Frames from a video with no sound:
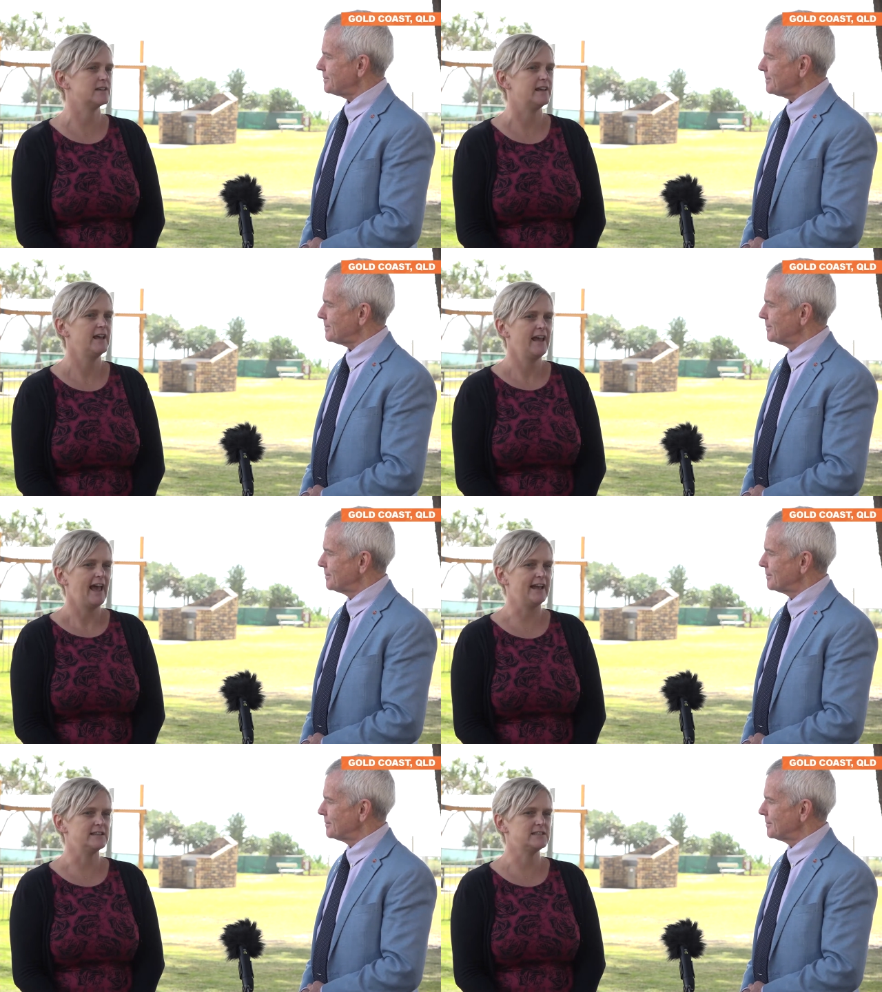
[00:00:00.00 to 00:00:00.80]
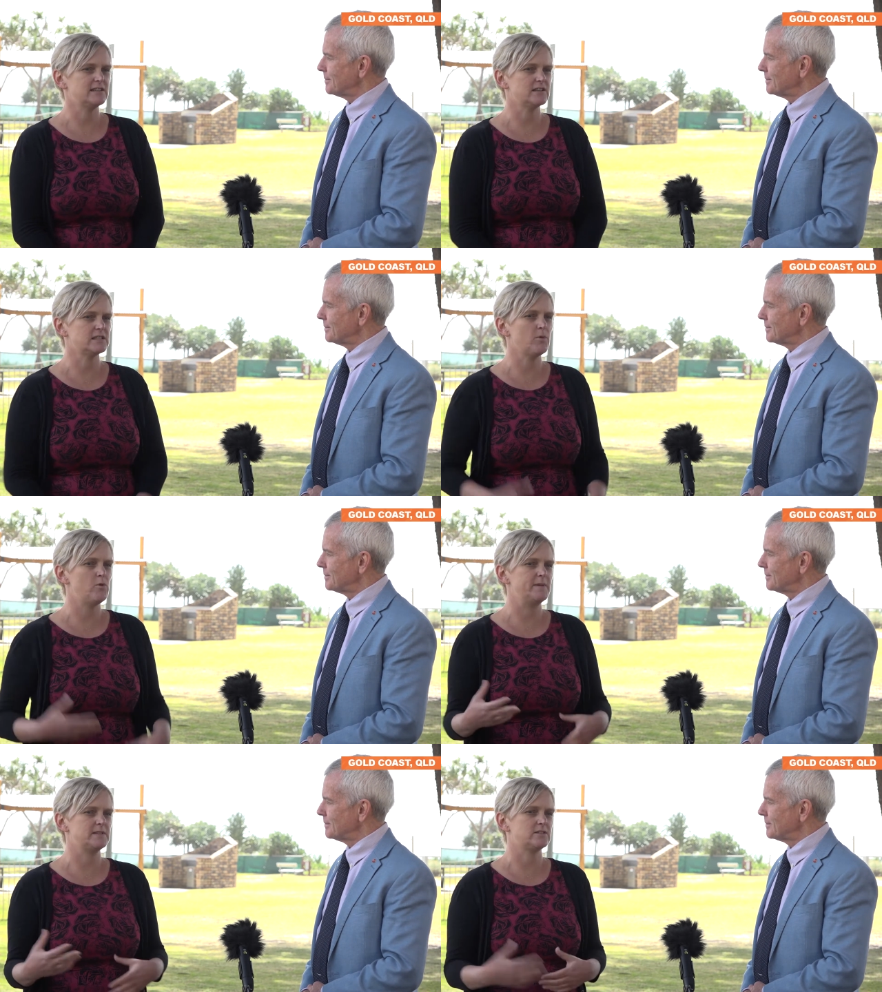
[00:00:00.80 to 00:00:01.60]
Speaker 1: Yeah. And the small
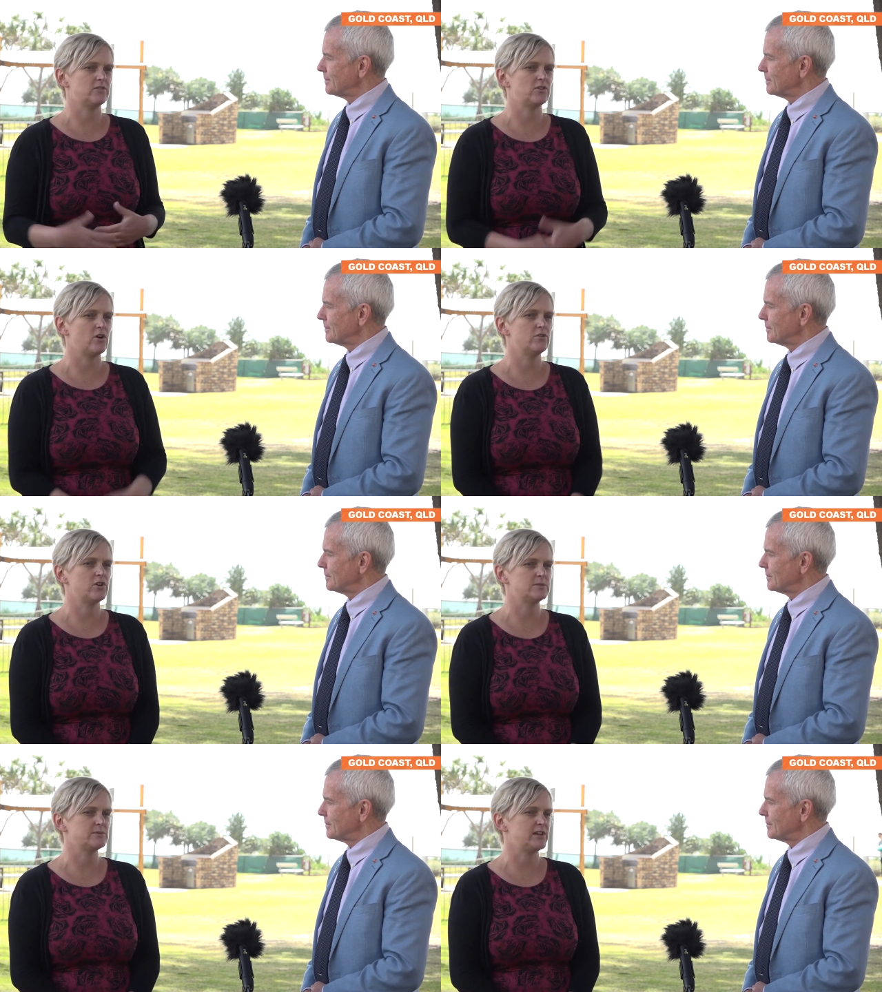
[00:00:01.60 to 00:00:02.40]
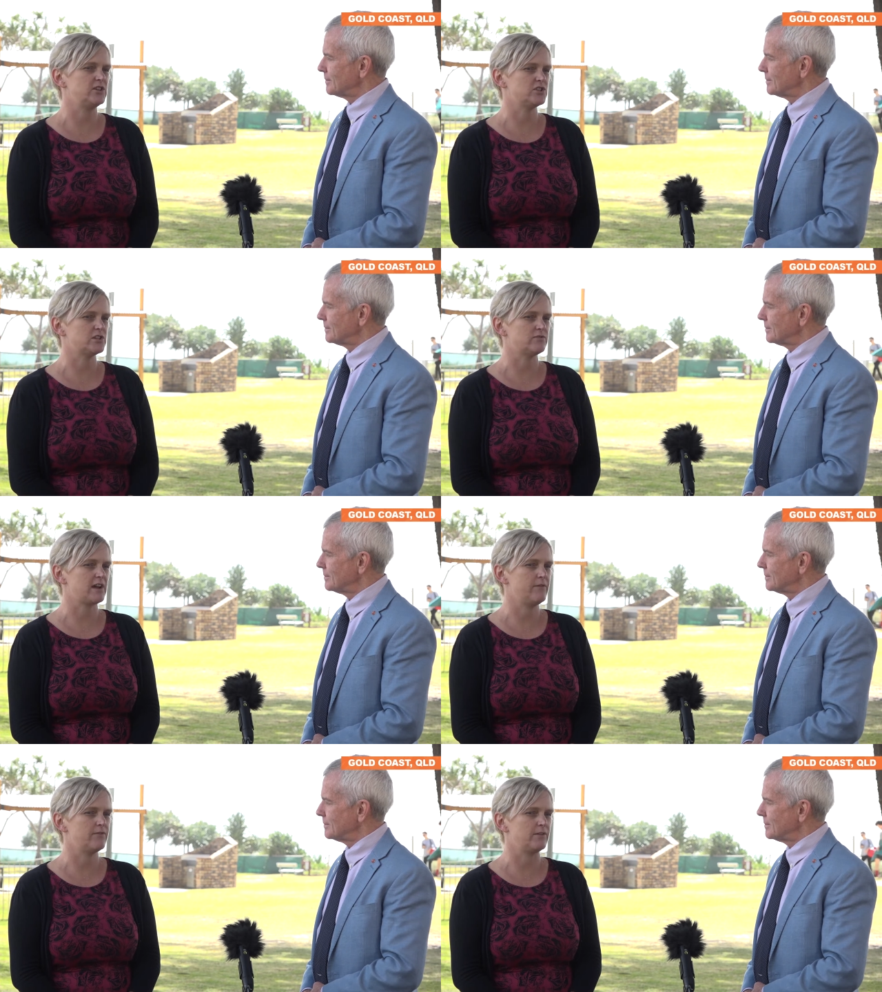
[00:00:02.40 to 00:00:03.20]
business on the Gold Coast was only just
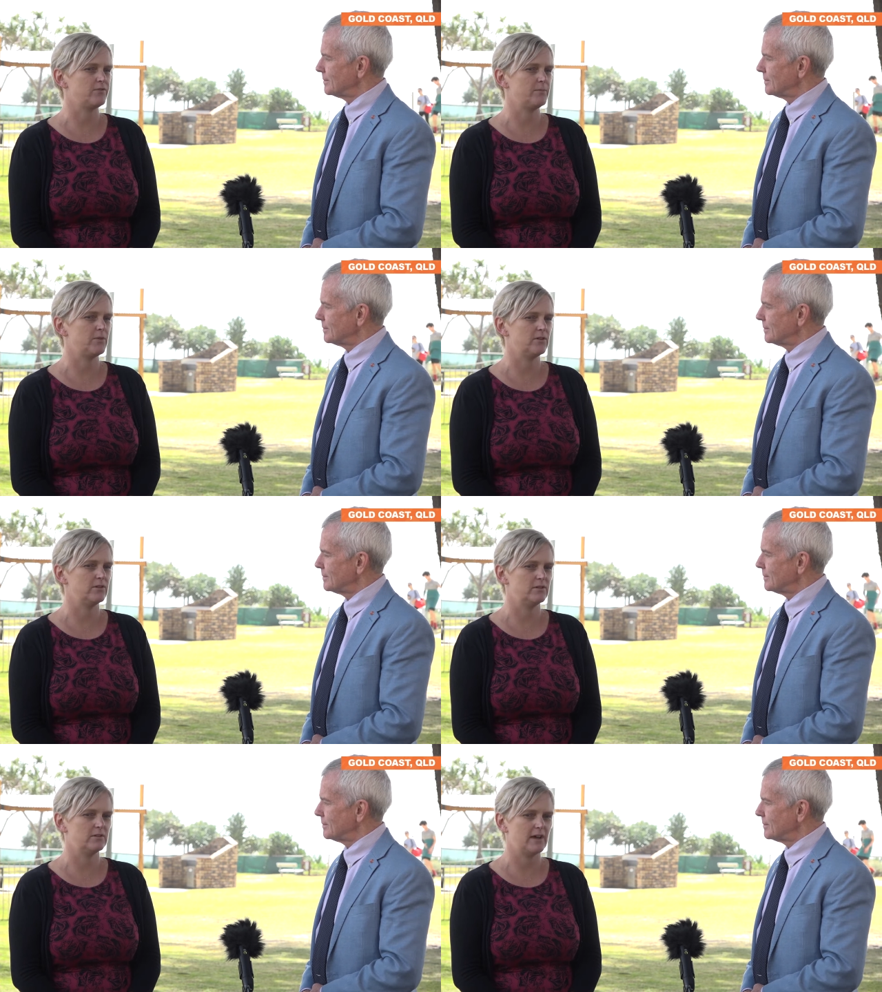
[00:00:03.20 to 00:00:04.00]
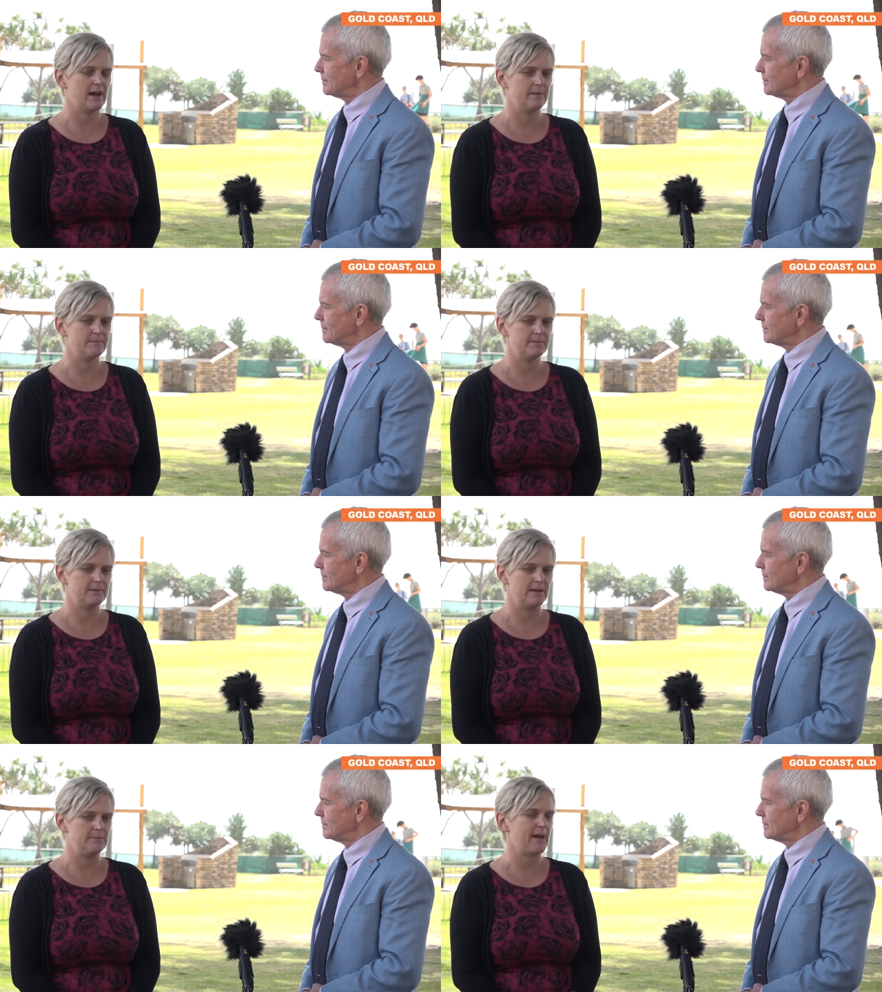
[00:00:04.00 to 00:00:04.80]
recovering from the um,
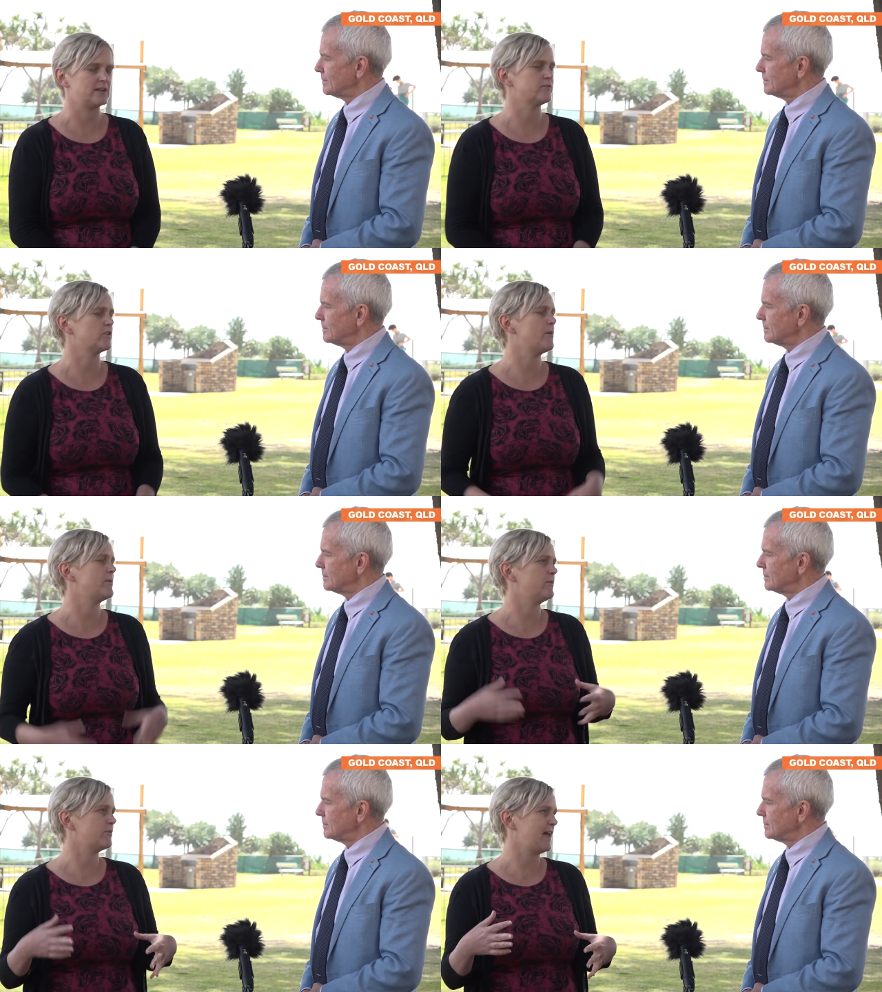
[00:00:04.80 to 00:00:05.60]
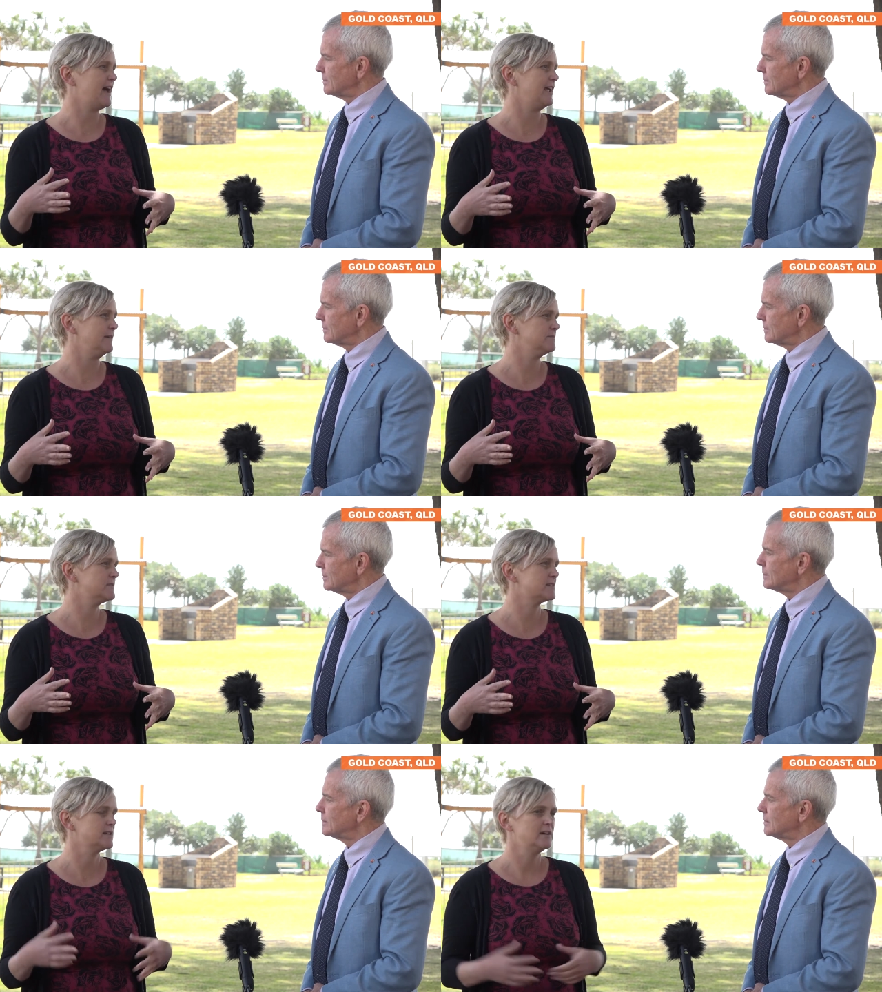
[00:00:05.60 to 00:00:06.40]
impact of the Commonwealth
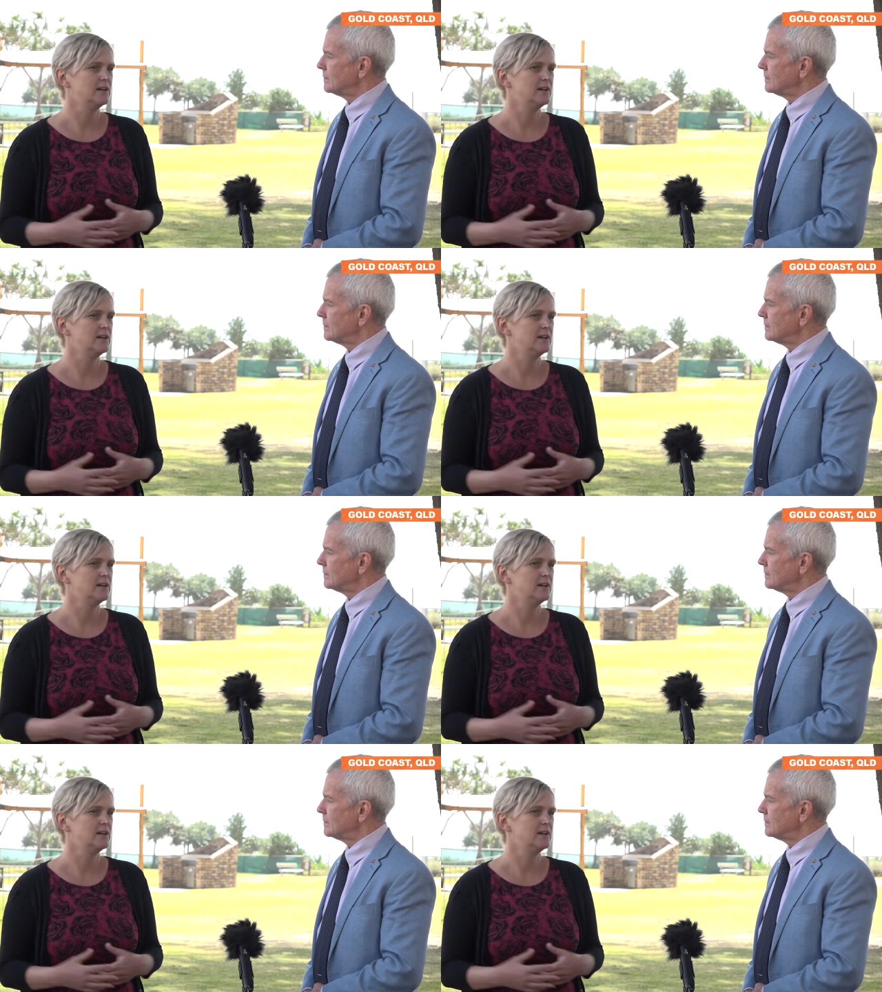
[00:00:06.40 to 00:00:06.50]
Games,